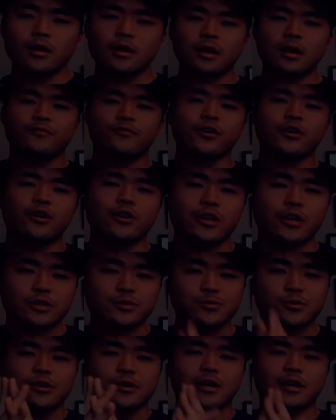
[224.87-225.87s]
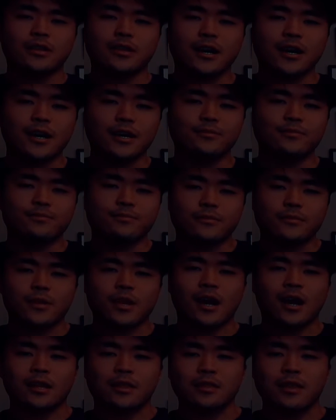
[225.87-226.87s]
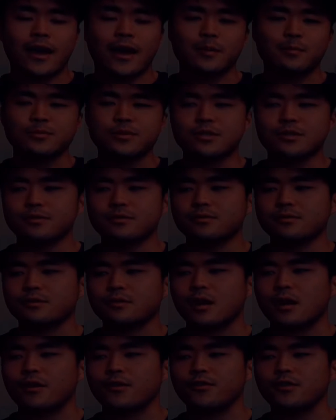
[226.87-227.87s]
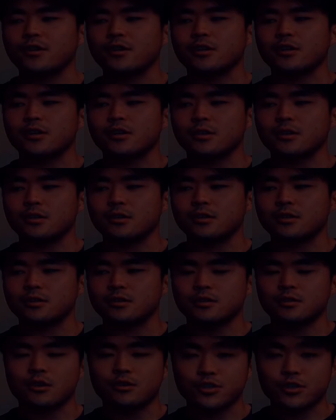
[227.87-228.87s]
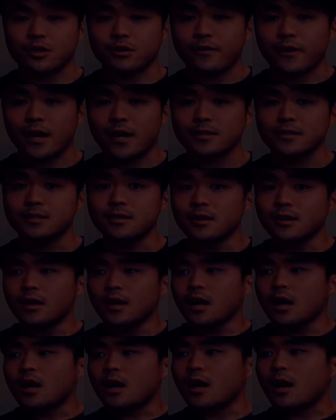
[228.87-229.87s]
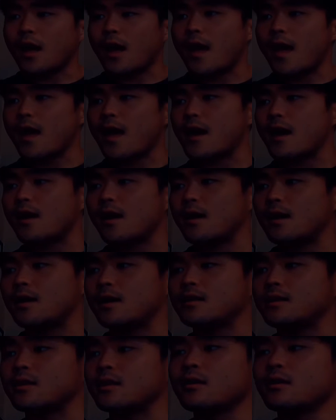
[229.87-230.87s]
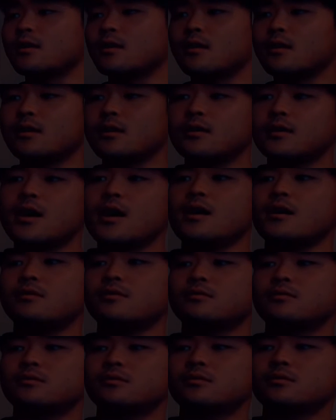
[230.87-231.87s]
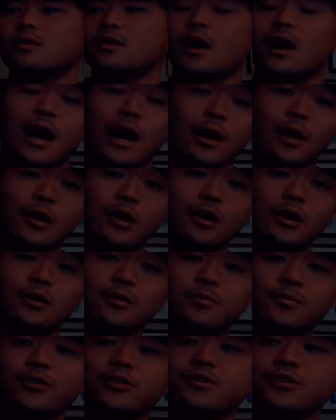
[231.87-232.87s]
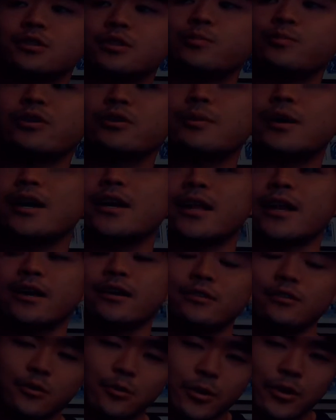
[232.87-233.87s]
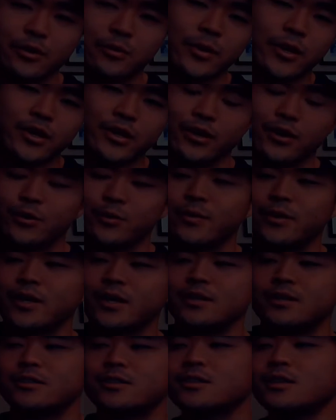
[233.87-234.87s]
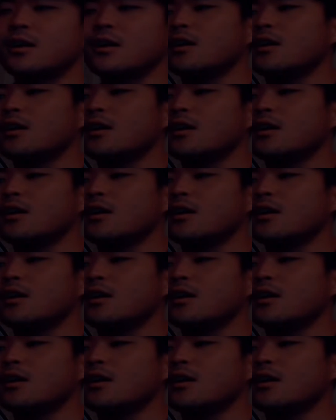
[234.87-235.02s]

if you're going exploring at night, headlamps on the notion of heads. And yeah, I personally bring my inhaler with me too because